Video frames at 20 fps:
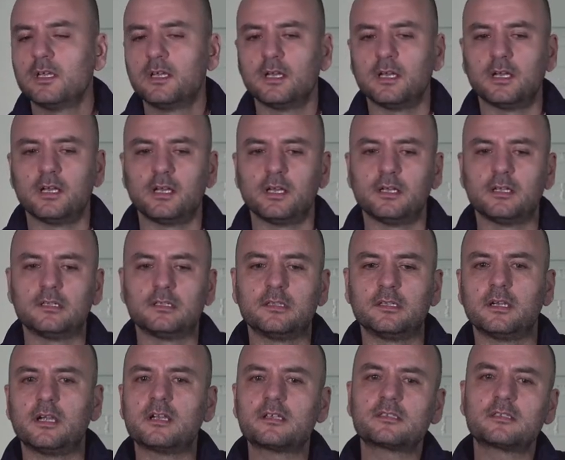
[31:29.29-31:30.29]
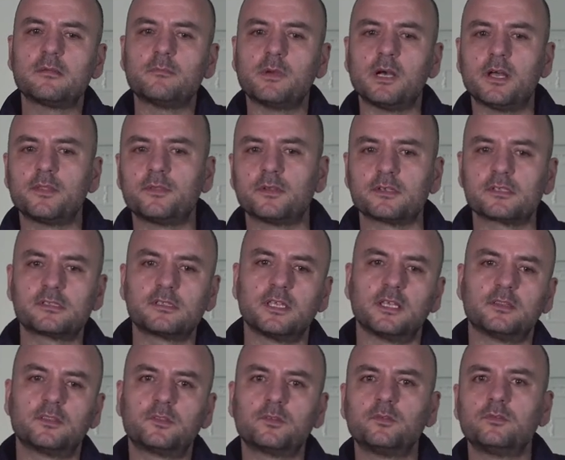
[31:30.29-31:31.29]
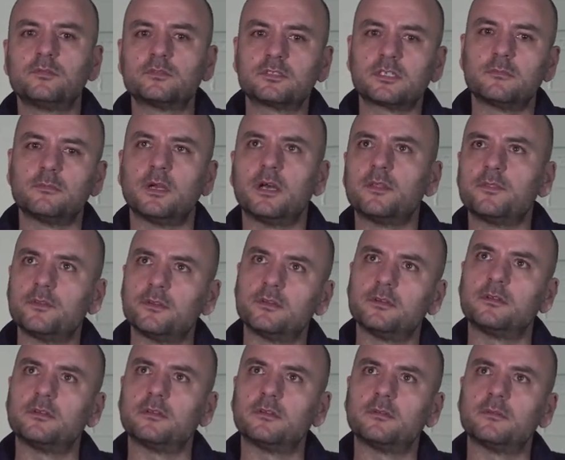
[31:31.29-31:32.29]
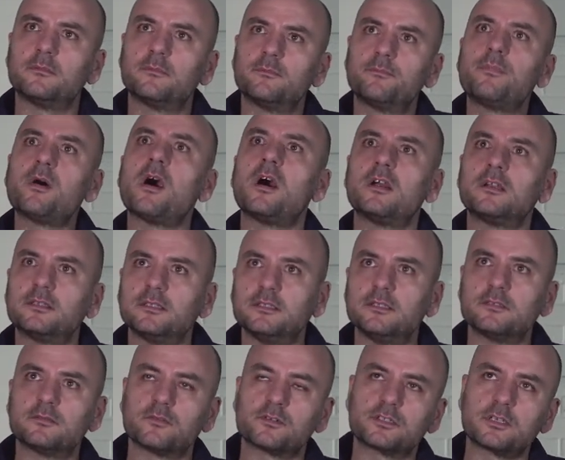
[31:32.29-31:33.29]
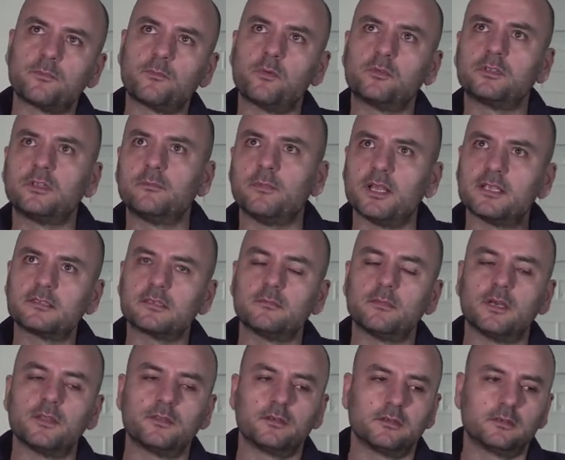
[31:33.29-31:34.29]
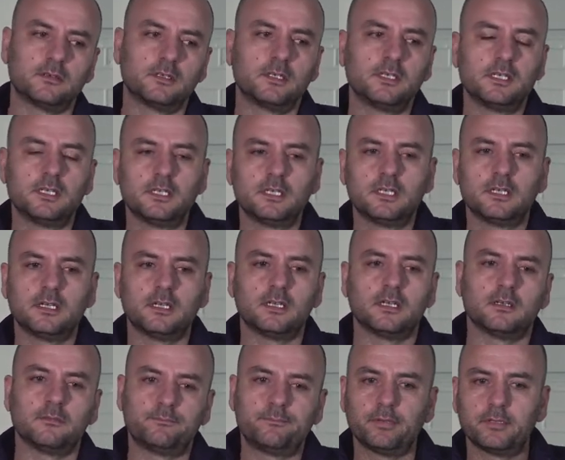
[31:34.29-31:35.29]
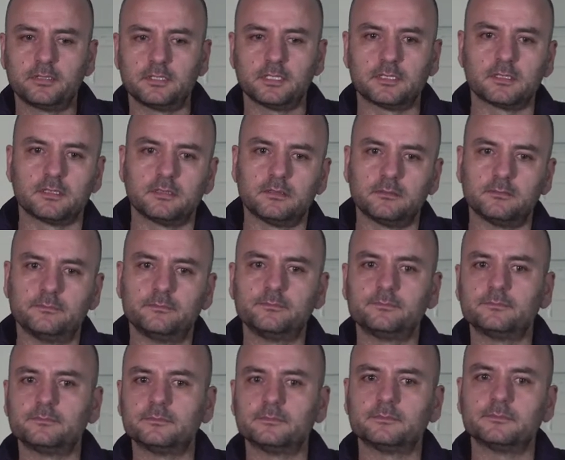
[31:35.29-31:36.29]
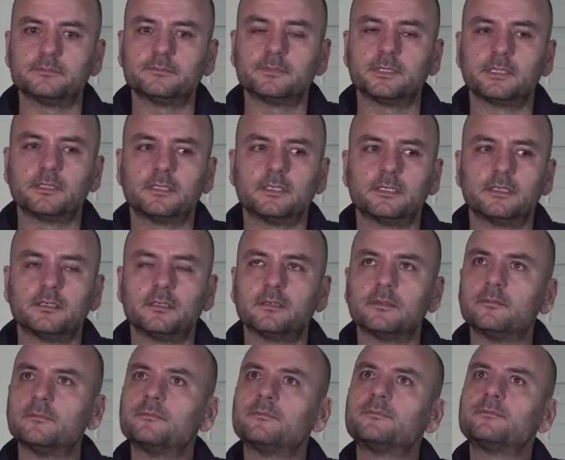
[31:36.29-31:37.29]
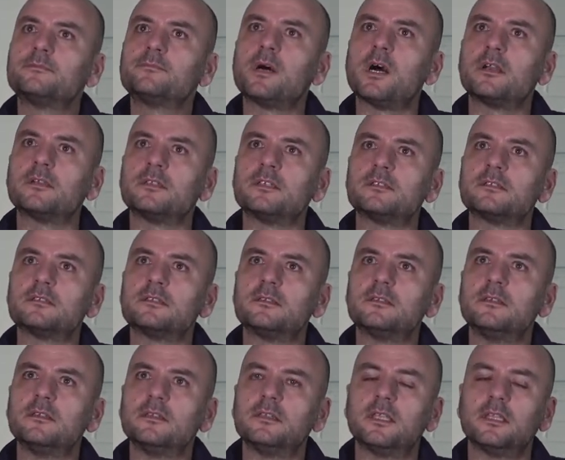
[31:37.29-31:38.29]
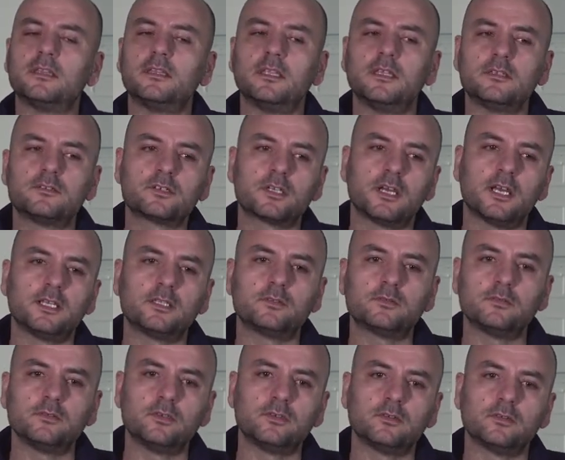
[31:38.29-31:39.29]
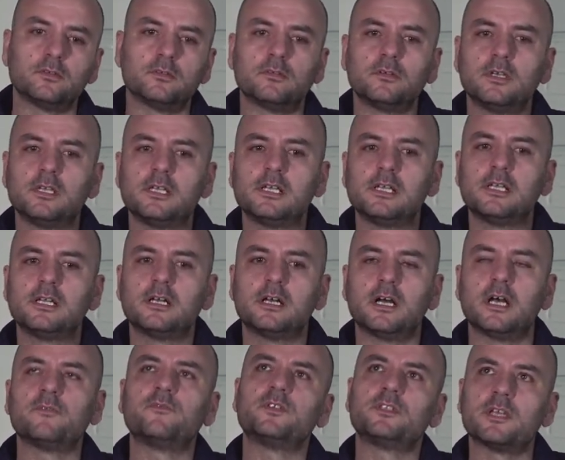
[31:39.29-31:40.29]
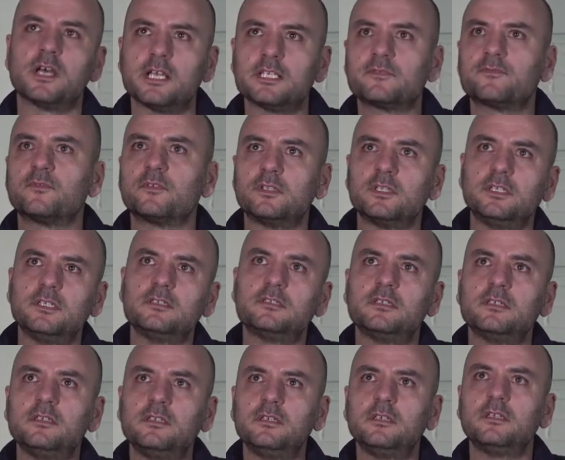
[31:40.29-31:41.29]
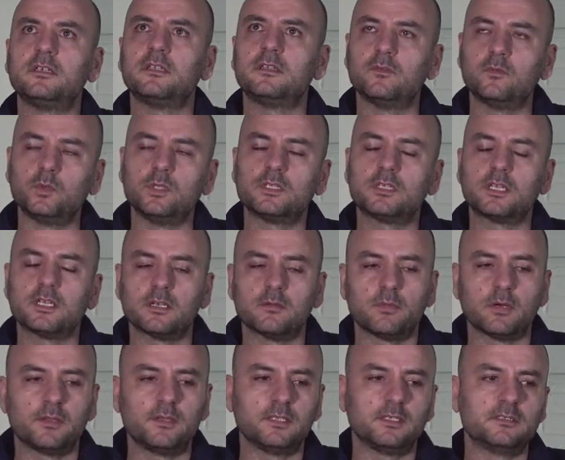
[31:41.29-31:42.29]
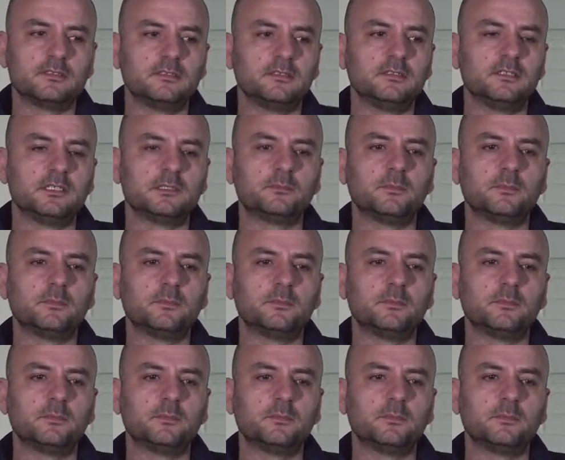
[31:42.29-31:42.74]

Uh, there are some others that through some other parties or supported by some other uh, political um, parties that they try to, you know, advertise for the Yazidi and we care about the Yazidis.